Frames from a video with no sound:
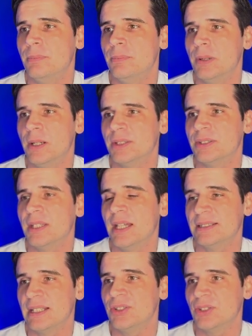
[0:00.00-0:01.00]
but
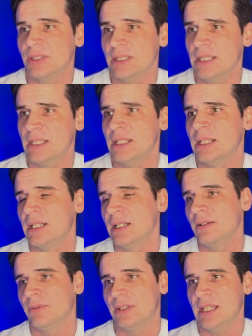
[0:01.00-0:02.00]
essentially
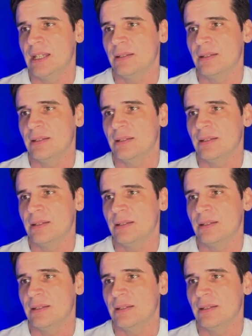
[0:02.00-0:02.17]
for